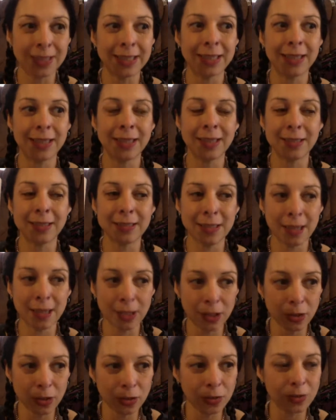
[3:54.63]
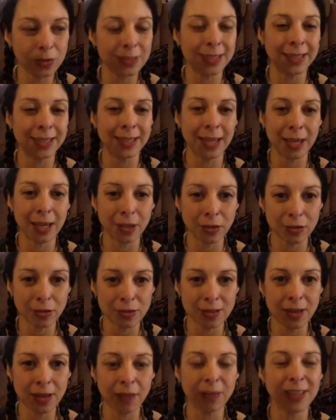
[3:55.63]
continually get
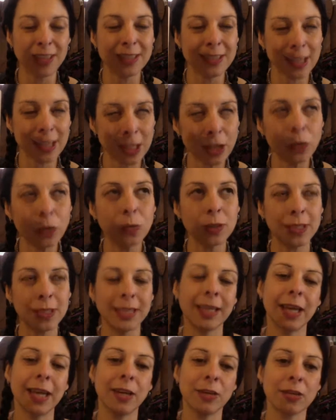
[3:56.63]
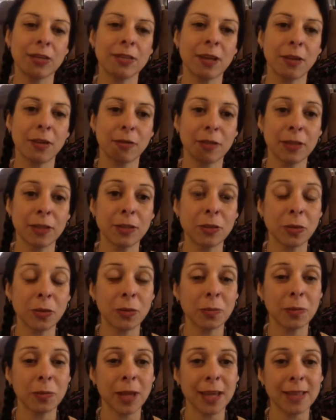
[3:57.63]
yourself into
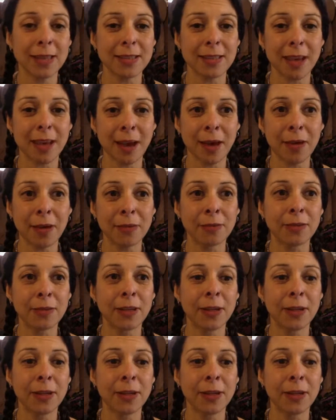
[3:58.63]
a place of